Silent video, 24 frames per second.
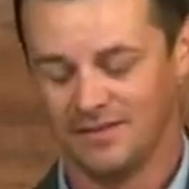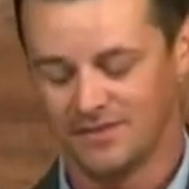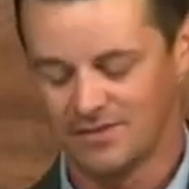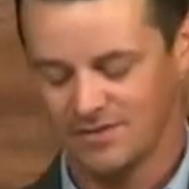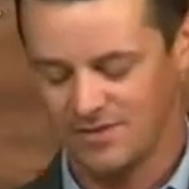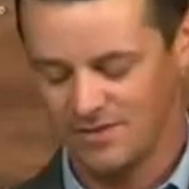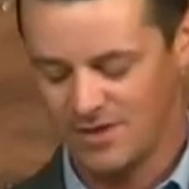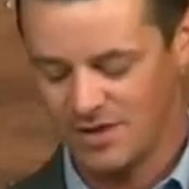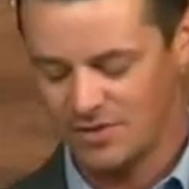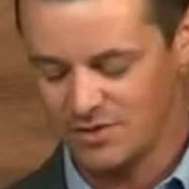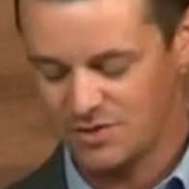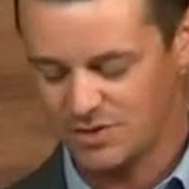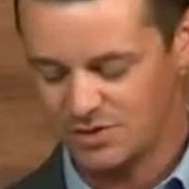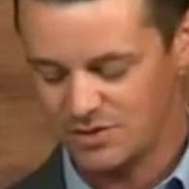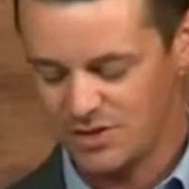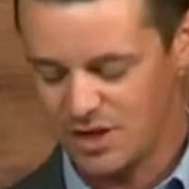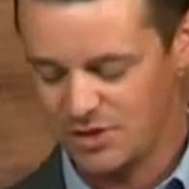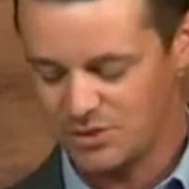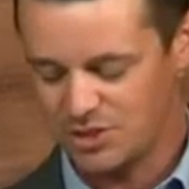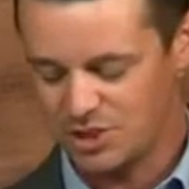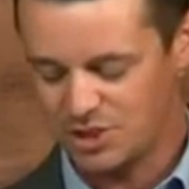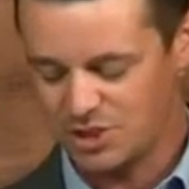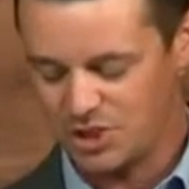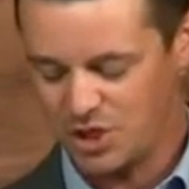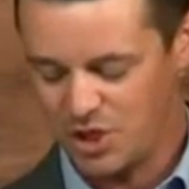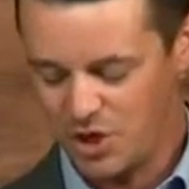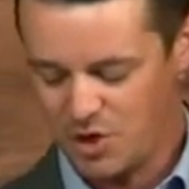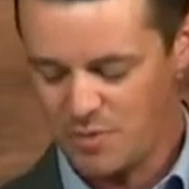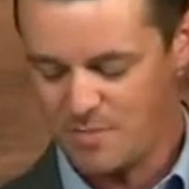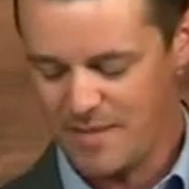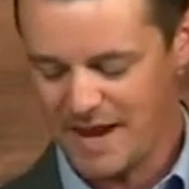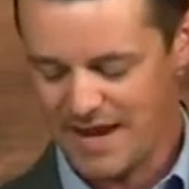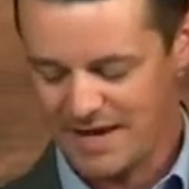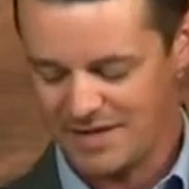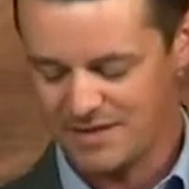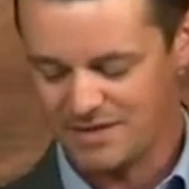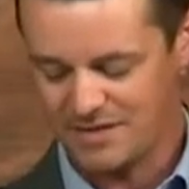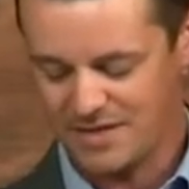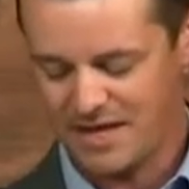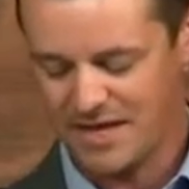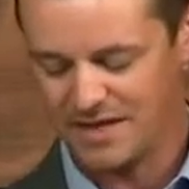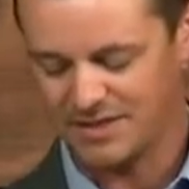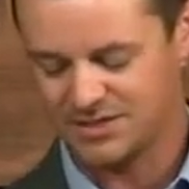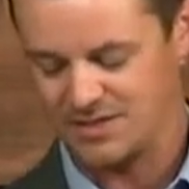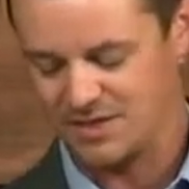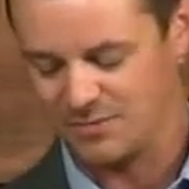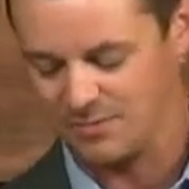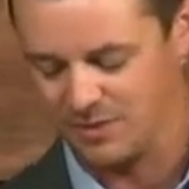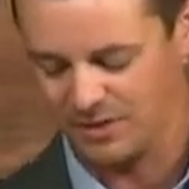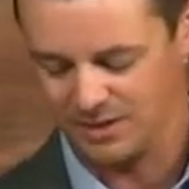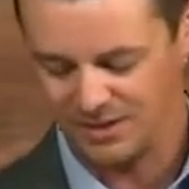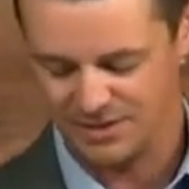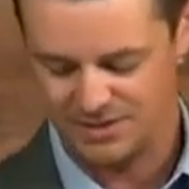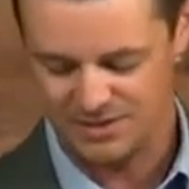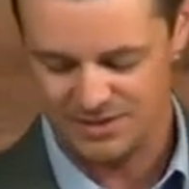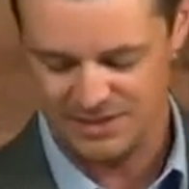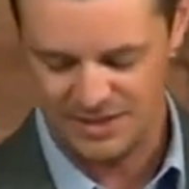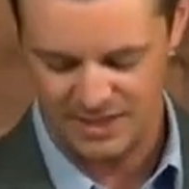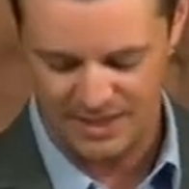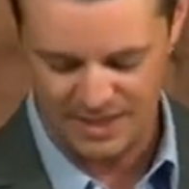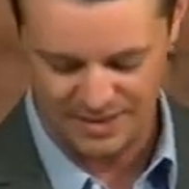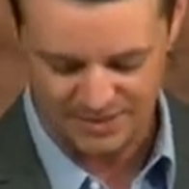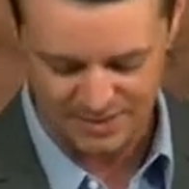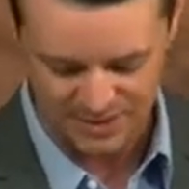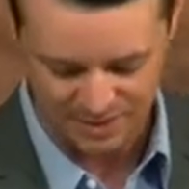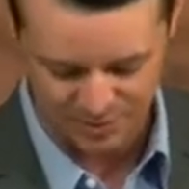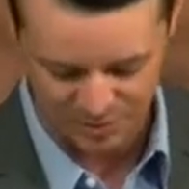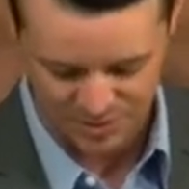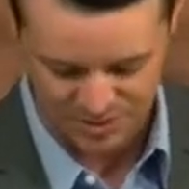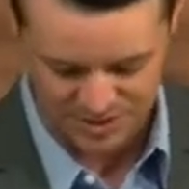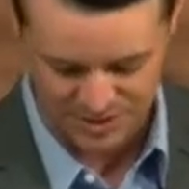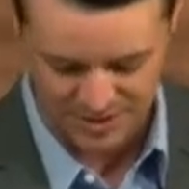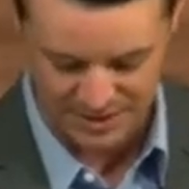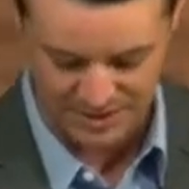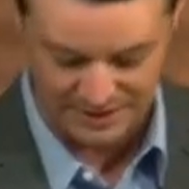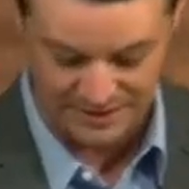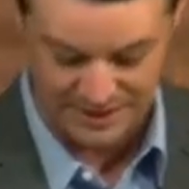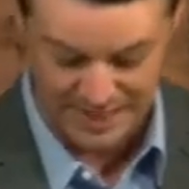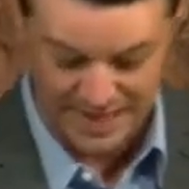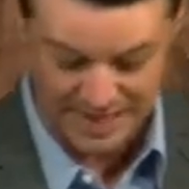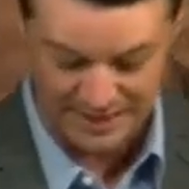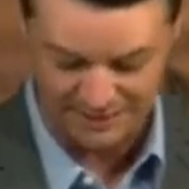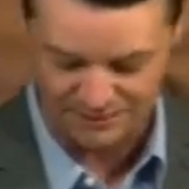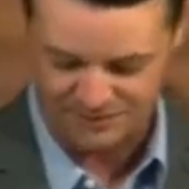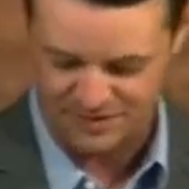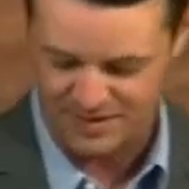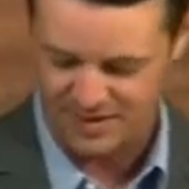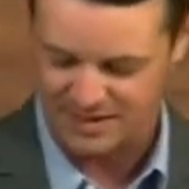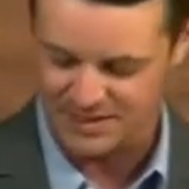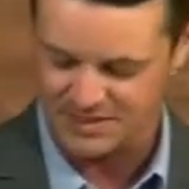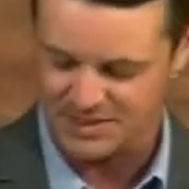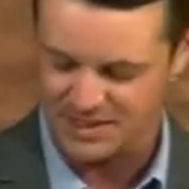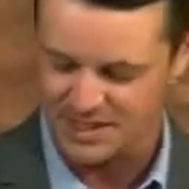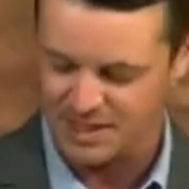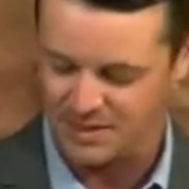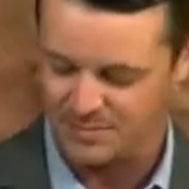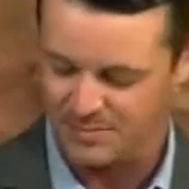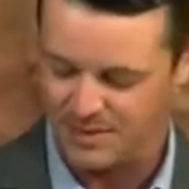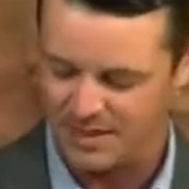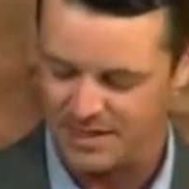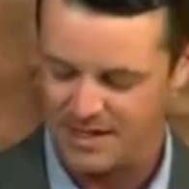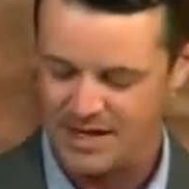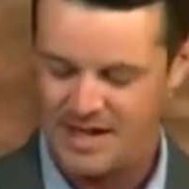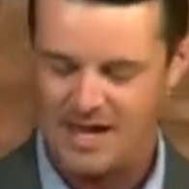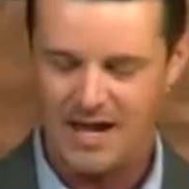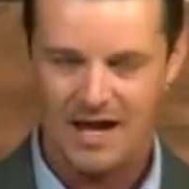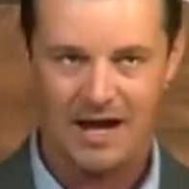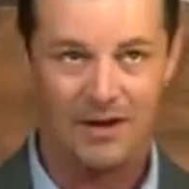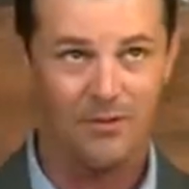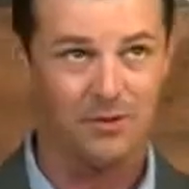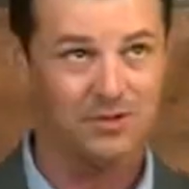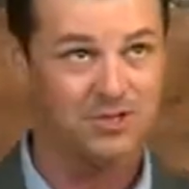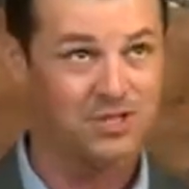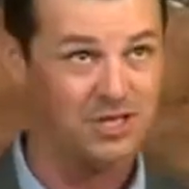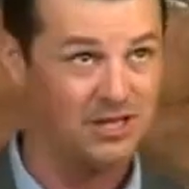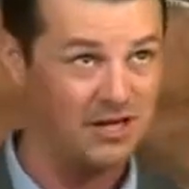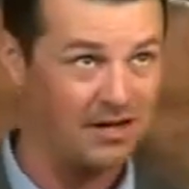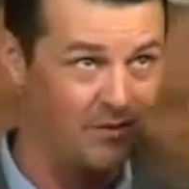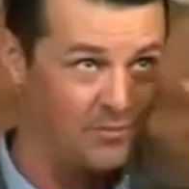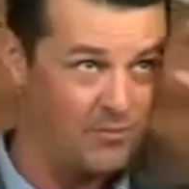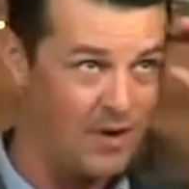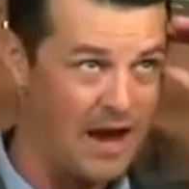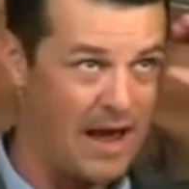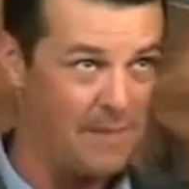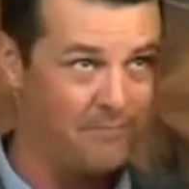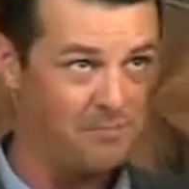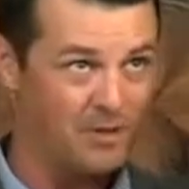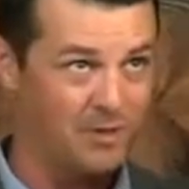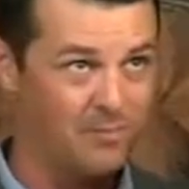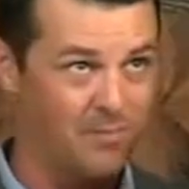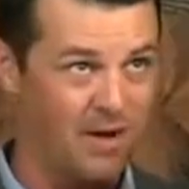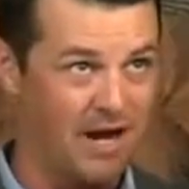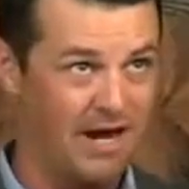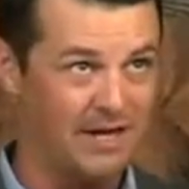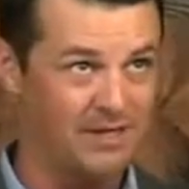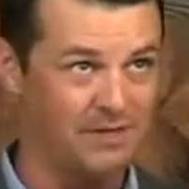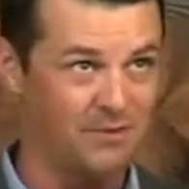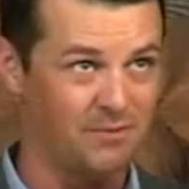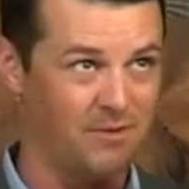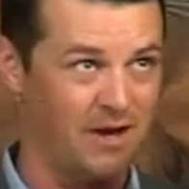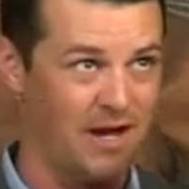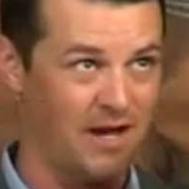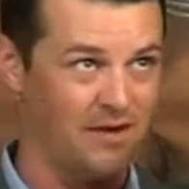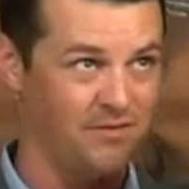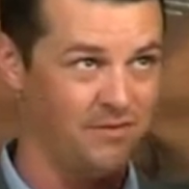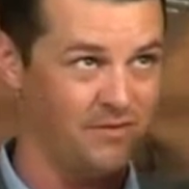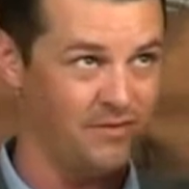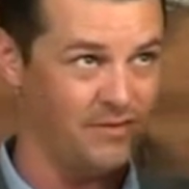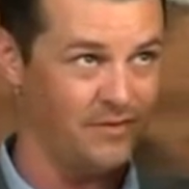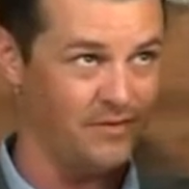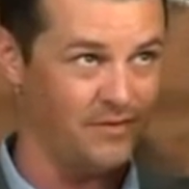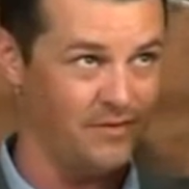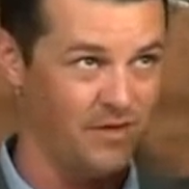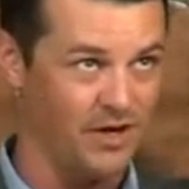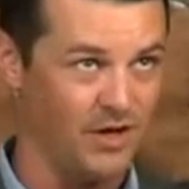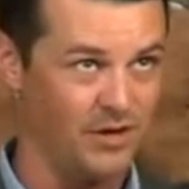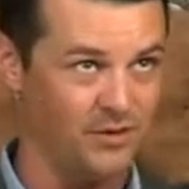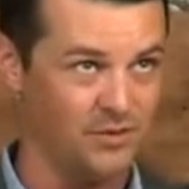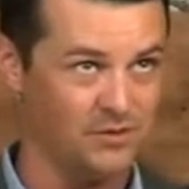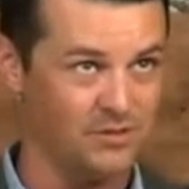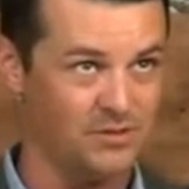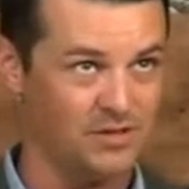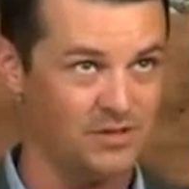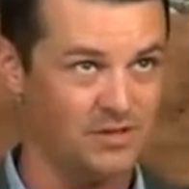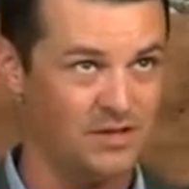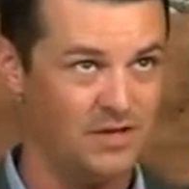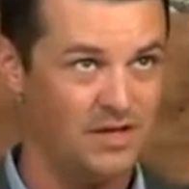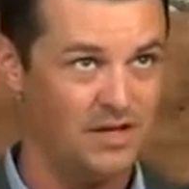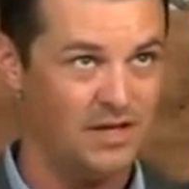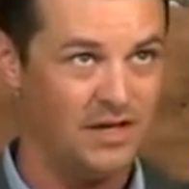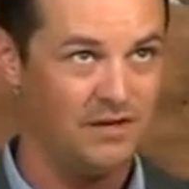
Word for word: So those those two main things that we're going to see. I think we'll see a lot of things here, but I want you to wrap your mind around those.